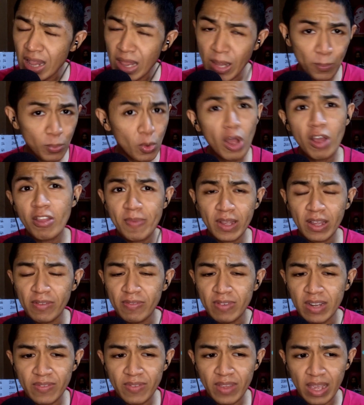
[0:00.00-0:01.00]
the prospect
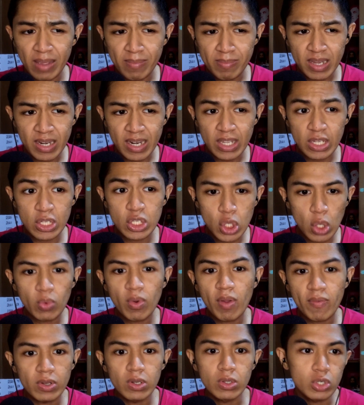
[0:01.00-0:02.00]
of leaving, I mean, is
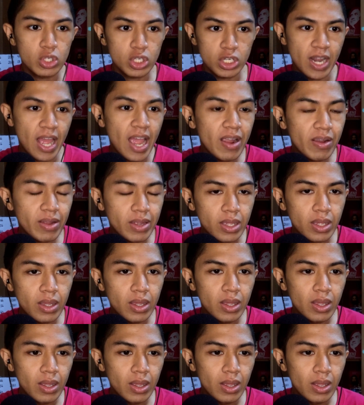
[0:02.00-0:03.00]
so revolutionary,